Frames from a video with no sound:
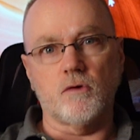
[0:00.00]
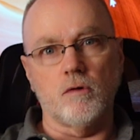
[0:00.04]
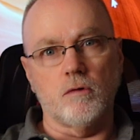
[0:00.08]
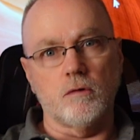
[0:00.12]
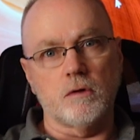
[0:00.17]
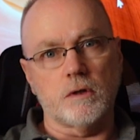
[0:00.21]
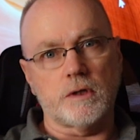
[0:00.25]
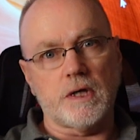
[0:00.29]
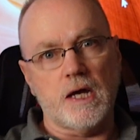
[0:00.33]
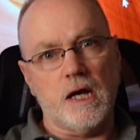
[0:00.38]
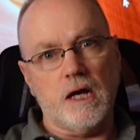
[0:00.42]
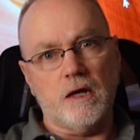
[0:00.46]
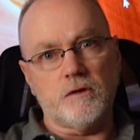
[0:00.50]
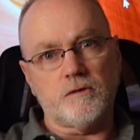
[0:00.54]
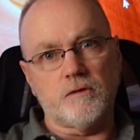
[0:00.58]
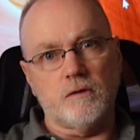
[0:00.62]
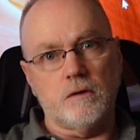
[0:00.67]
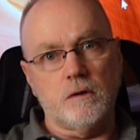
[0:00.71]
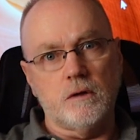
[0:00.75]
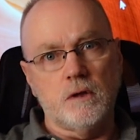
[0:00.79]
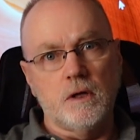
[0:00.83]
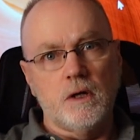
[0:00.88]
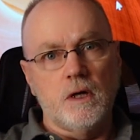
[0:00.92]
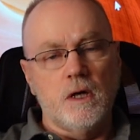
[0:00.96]
Coral
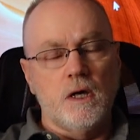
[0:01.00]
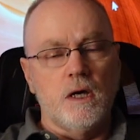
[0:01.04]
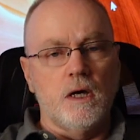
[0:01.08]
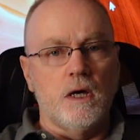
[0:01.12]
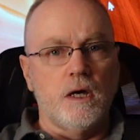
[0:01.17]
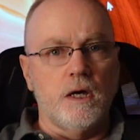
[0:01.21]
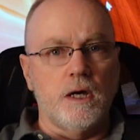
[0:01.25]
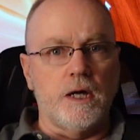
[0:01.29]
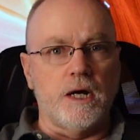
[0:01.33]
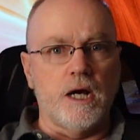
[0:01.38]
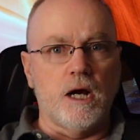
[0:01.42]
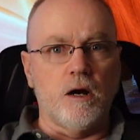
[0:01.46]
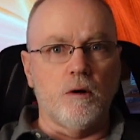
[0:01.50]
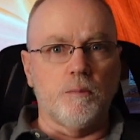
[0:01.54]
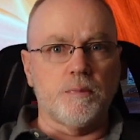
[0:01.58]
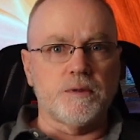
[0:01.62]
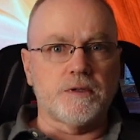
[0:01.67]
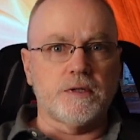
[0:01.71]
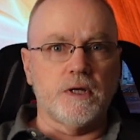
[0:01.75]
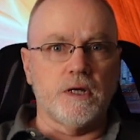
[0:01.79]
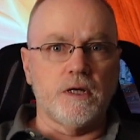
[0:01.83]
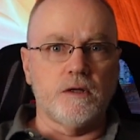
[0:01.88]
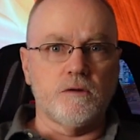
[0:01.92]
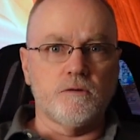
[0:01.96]
Castle and how it
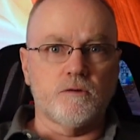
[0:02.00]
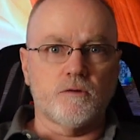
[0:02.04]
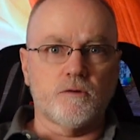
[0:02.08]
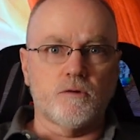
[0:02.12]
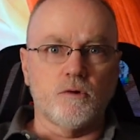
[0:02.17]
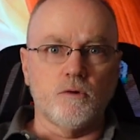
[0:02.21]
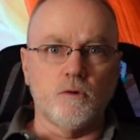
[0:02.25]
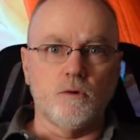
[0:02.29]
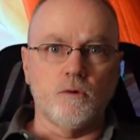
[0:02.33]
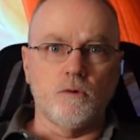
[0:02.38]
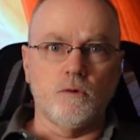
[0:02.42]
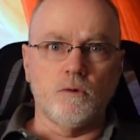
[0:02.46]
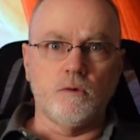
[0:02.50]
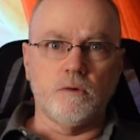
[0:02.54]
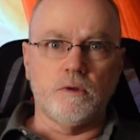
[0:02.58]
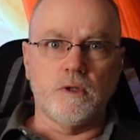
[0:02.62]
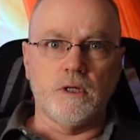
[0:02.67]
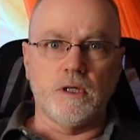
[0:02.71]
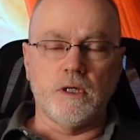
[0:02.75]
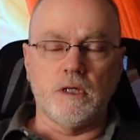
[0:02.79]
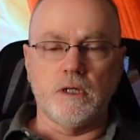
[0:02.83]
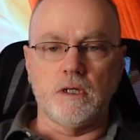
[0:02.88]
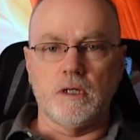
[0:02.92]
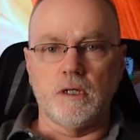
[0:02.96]
pertains to
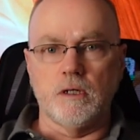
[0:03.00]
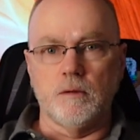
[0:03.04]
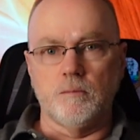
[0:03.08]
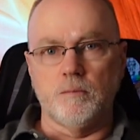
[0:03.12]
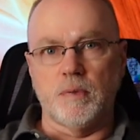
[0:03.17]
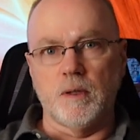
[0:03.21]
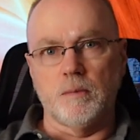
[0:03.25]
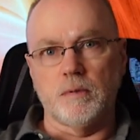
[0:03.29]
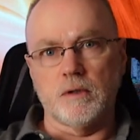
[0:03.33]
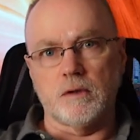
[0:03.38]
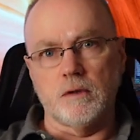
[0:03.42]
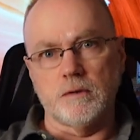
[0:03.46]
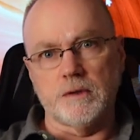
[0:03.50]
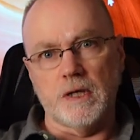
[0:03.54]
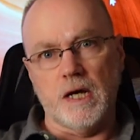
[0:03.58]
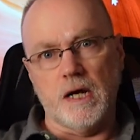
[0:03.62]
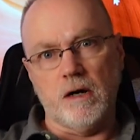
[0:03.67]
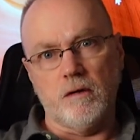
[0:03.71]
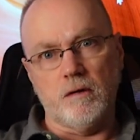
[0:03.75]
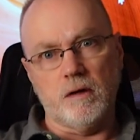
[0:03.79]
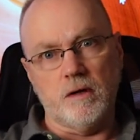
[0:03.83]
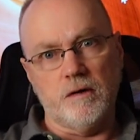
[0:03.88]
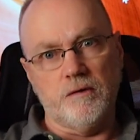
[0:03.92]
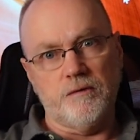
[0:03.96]
the biblical
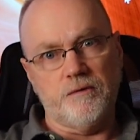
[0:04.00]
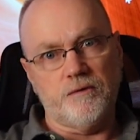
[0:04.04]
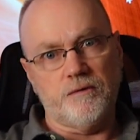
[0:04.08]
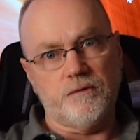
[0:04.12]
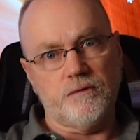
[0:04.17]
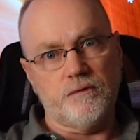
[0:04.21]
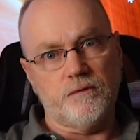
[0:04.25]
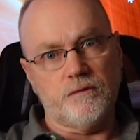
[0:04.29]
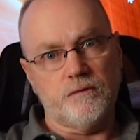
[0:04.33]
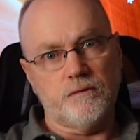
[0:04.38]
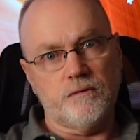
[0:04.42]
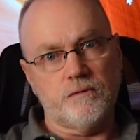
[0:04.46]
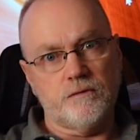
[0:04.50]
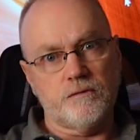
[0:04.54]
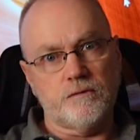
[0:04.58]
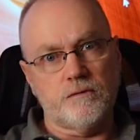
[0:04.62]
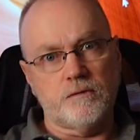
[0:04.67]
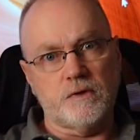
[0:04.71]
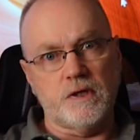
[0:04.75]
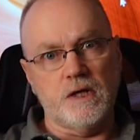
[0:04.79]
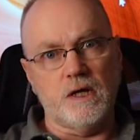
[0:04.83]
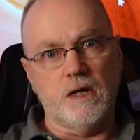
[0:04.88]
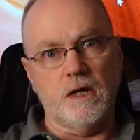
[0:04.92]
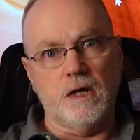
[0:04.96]
narrative,
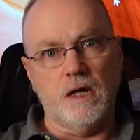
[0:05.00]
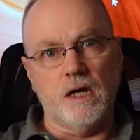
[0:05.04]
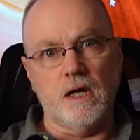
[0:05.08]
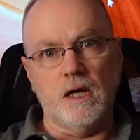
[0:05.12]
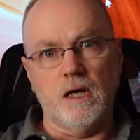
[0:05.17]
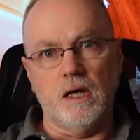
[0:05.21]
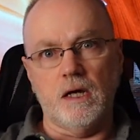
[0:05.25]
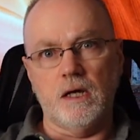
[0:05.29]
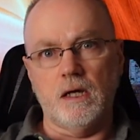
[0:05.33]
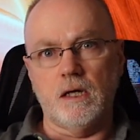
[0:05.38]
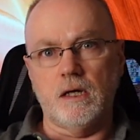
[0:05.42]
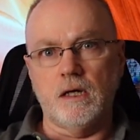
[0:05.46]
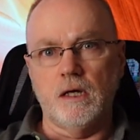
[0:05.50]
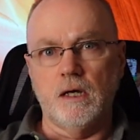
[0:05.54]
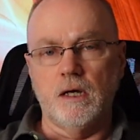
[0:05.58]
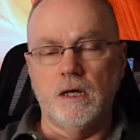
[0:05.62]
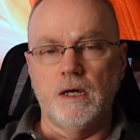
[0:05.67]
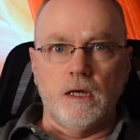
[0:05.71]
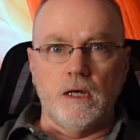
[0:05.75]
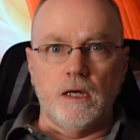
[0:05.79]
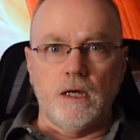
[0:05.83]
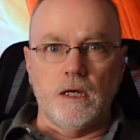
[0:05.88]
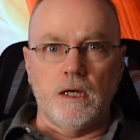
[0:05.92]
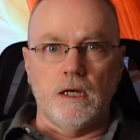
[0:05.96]
DNA,
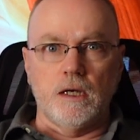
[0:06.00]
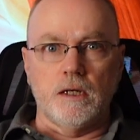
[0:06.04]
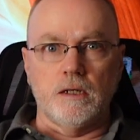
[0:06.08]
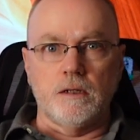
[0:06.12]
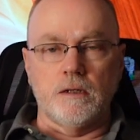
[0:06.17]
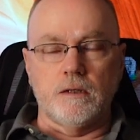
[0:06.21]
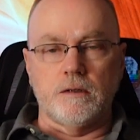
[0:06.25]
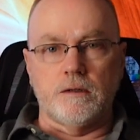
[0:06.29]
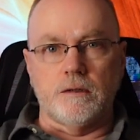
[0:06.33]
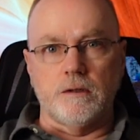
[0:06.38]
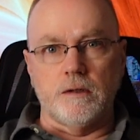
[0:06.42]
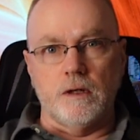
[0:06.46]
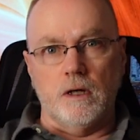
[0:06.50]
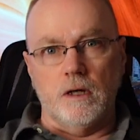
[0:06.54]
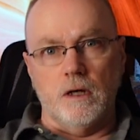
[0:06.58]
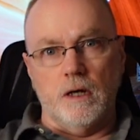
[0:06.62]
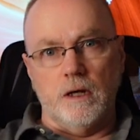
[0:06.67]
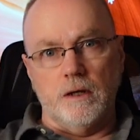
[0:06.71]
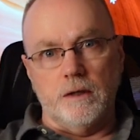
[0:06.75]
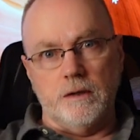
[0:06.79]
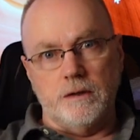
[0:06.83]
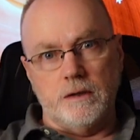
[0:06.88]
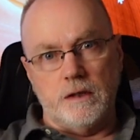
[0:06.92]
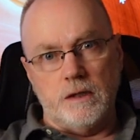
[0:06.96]
and
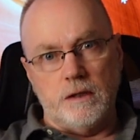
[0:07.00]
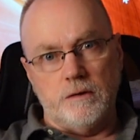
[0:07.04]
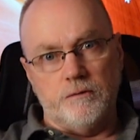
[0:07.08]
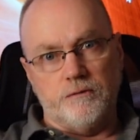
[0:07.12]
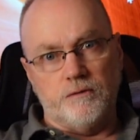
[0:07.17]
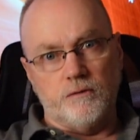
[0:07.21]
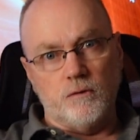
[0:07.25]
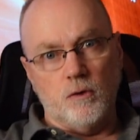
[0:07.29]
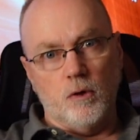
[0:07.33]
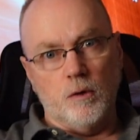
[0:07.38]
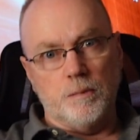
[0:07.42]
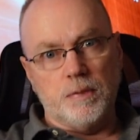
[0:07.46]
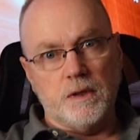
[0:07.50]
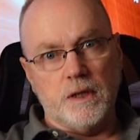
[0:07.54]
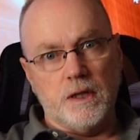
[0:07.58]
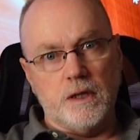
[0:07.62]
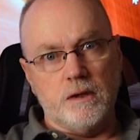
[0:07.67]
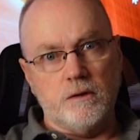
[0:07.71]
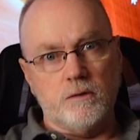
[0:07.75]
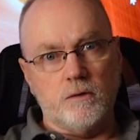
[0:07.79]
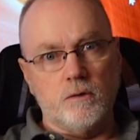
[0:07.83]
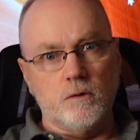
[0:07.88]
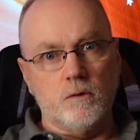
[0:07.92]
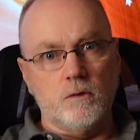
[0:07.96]
the floor
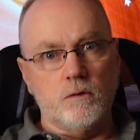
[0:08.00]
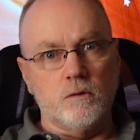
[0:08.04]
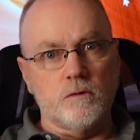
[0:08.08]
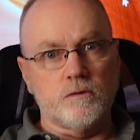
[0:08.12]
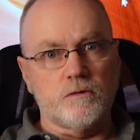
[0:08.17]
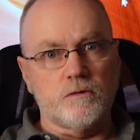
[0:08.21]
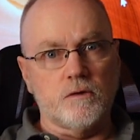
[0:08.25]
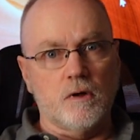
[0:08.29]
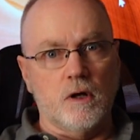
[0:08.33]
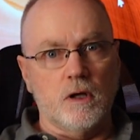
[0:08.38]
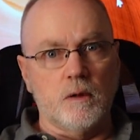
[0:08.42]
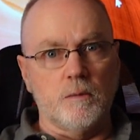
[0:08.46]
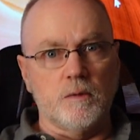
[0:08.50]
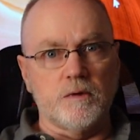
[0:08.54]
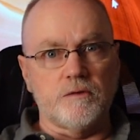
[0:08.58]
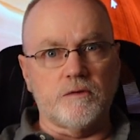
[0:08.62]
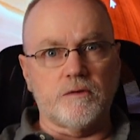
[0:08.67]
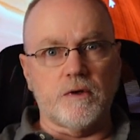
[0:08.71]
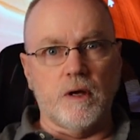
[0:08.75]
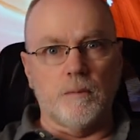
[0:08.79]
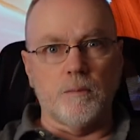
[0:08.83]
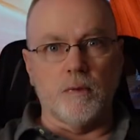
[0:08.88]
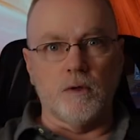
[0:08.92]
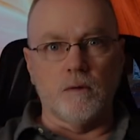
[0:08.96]
plan to Solomon's
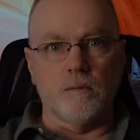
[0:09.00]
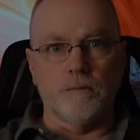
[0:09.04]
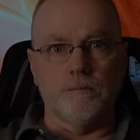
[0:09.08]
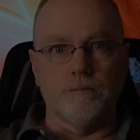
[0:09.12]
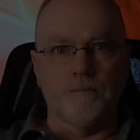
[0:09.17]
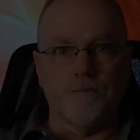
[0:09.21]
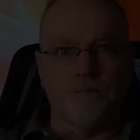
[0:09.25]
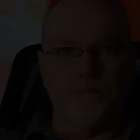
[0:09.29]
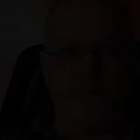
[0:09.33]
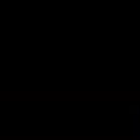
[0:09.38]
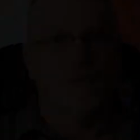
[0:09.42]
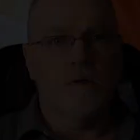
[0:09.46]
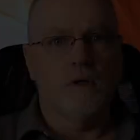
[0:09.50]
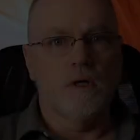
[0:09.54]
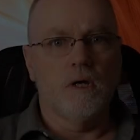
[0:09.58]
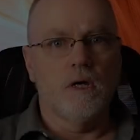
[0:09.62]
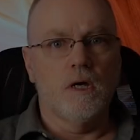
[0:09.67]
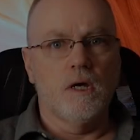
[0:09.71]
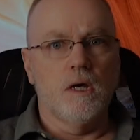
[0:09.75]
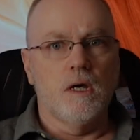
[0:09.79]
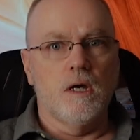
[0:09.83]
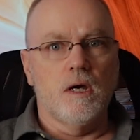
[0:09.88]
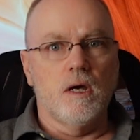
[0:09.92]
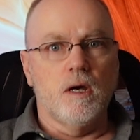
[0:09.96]
Temple.
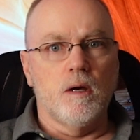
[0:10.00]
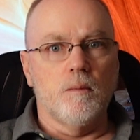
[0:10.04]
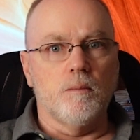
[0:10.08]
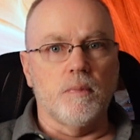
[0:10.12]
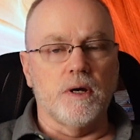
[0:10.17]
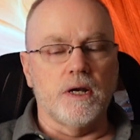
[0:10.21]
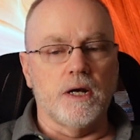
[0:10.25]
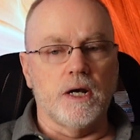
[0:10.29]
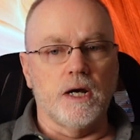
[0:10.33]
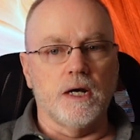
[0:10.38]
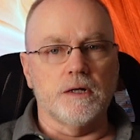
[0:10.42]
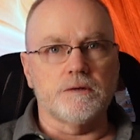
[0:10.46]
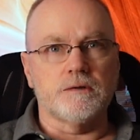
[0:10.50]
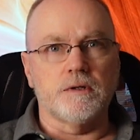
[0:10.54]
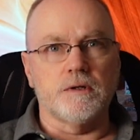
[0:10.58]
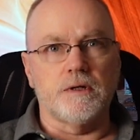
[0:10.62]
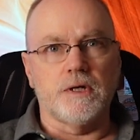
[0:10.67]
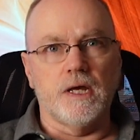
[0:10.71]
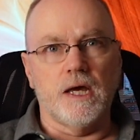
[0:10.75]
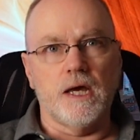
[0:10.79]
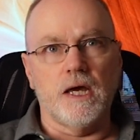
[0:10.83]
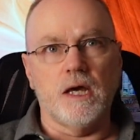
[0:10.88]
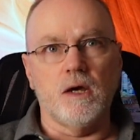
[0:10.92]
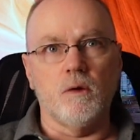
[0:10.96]
But
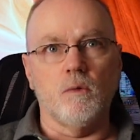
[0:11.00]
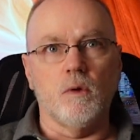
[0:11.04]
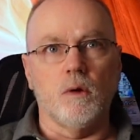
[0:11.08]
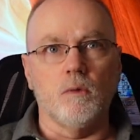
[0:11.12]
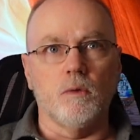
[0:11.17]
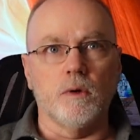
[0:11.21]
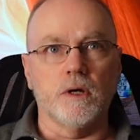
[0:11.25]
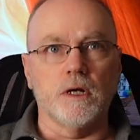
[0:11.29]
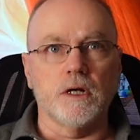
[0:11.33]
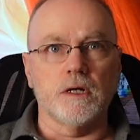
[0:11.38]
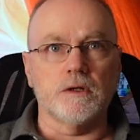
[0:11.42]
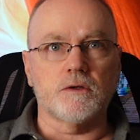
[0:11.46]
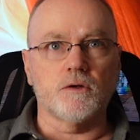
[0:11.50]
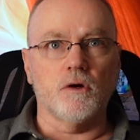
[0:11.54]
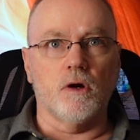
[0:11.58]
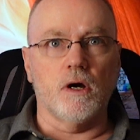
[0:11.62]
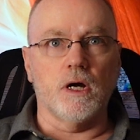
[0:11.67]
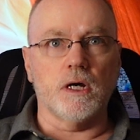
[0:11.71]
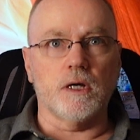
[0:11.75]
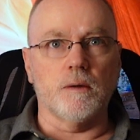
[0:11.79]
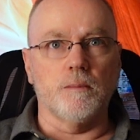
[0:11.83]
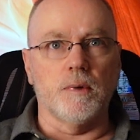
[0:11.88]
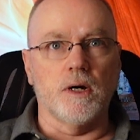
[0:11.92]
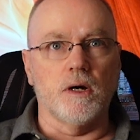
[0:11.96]
today, what we're going to
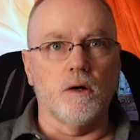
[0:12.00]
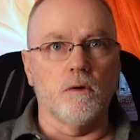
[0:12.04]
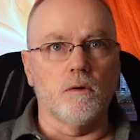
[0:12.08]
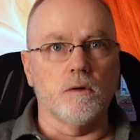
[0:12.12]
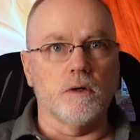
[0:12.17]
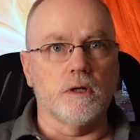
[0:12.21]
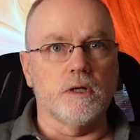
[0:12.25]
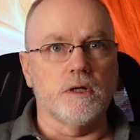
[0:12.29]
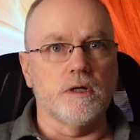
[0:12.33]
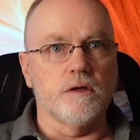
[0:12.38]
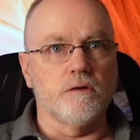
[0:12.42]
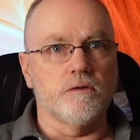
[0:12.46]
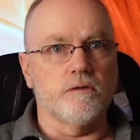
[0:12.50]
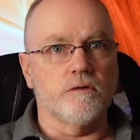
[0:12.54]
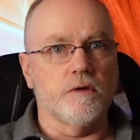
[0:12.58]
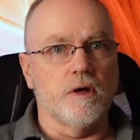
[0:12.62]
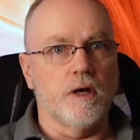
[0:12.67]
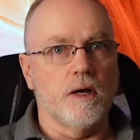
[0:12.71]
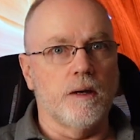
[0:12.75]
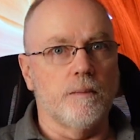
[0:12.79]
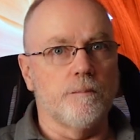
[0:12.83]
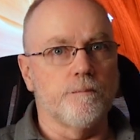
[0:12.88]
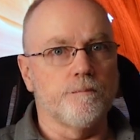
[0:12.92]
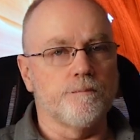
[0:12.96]
talk about is
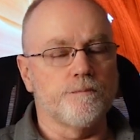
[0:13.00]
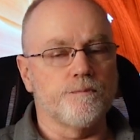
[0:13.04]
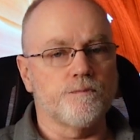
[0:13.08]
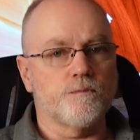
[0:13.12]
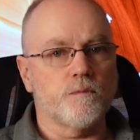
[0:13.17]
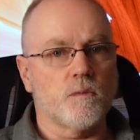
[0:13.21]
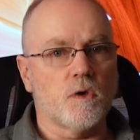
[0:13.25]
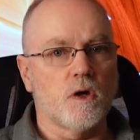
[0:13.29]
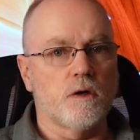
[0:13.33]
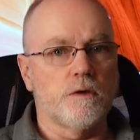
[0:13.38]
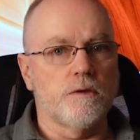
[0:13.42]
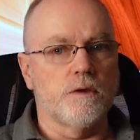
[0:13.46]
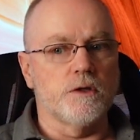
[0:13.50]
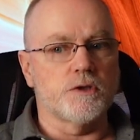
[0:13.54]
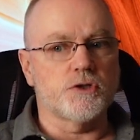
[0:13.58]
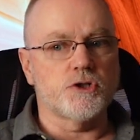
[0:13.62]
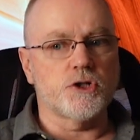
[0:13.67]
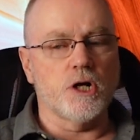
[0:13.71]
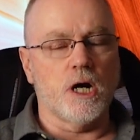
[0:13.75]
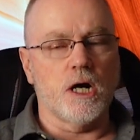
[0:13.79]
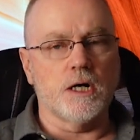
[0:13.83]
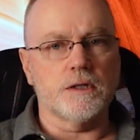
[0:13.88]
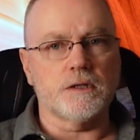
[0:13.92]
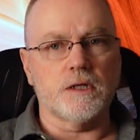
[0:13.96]
the
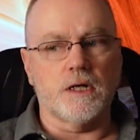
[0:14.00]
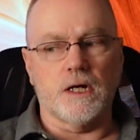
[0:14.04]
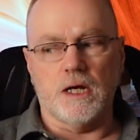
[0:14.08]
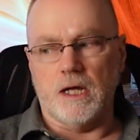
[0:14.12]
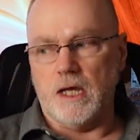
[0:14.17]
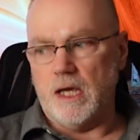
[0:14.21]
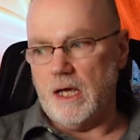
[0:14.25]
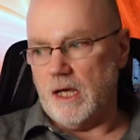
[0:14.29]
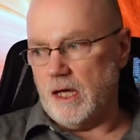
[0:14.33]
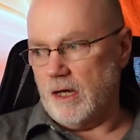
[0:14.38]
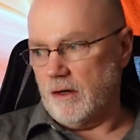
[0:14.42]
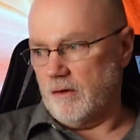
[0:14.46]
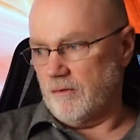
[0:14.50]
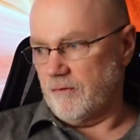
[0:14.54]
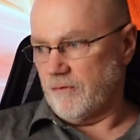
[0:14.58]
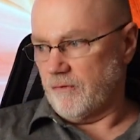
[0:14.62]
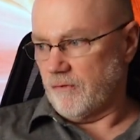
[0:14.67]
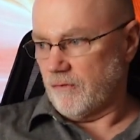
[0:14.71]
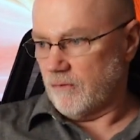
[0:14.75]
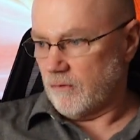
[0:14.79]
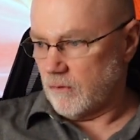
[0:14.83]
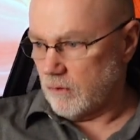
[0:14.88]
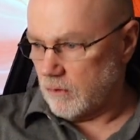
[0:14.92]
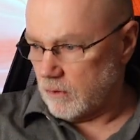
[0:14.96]
chart that I
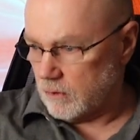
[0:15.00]
have